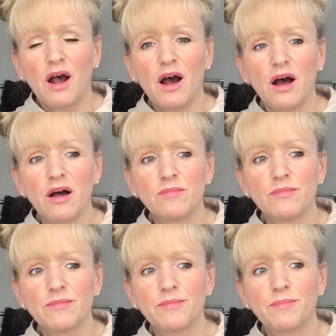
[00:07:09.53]

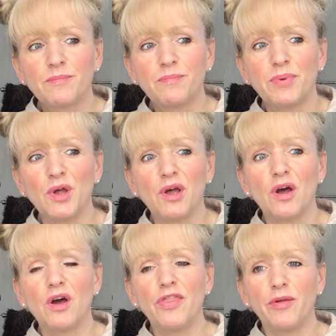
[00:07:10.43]
But
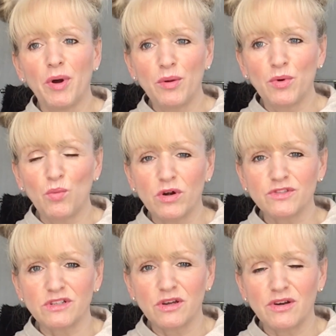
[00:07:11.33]
at the moment,
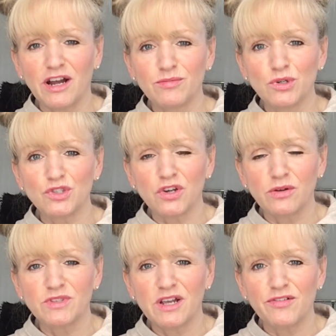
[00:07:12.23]
whilst I don't have much
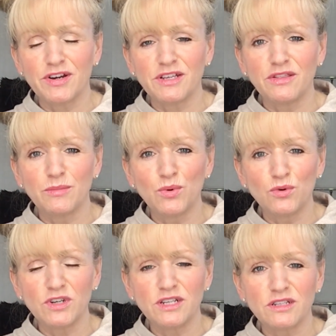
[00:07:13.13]
time to get ready in the
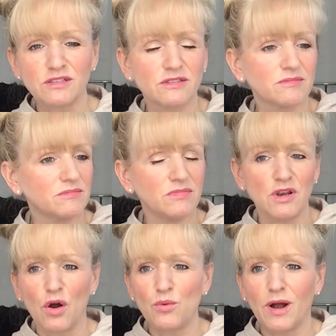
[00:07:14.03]
mornings,
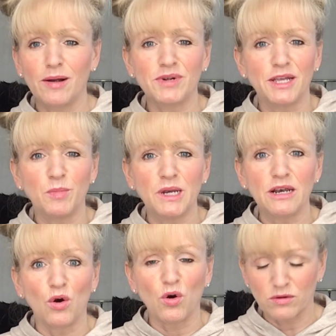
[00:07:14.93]
no, I'm keeping it
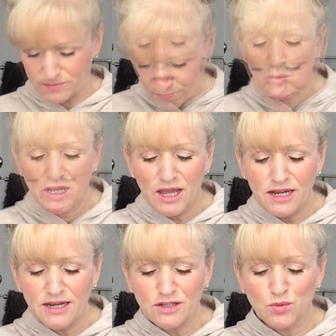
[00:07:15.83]
long.
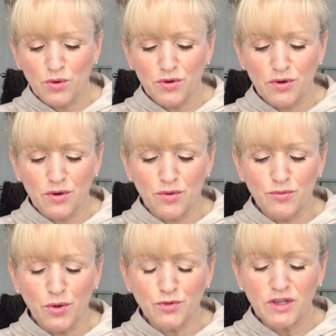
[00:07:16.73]
Okay, next one,
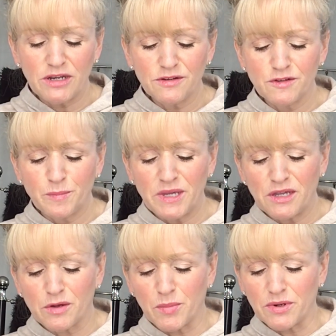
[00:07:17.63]
Rosina
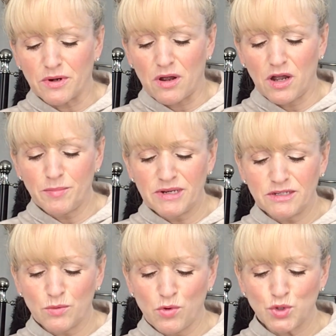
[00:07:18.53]
Speakman. Hi
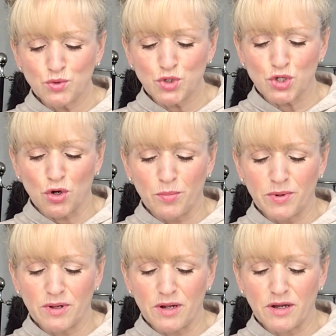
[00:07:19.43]
Belinda, what's your
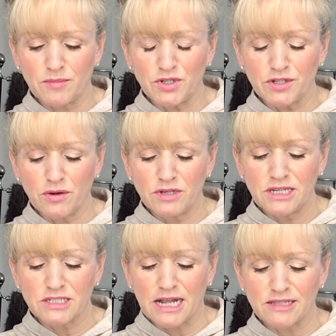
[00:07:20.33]
job? You don't
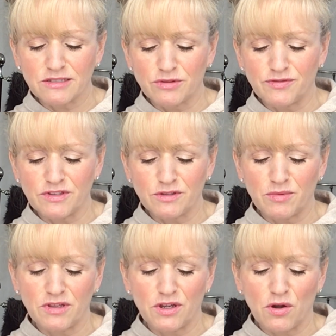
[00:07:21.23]
need to answer if it's
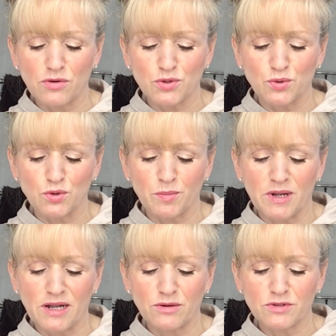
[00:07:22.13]
something you can't talk
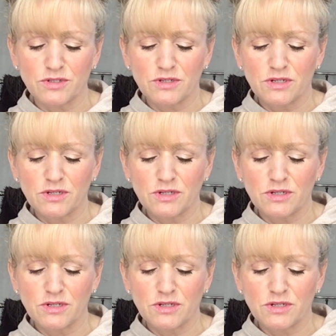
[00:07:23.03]
about.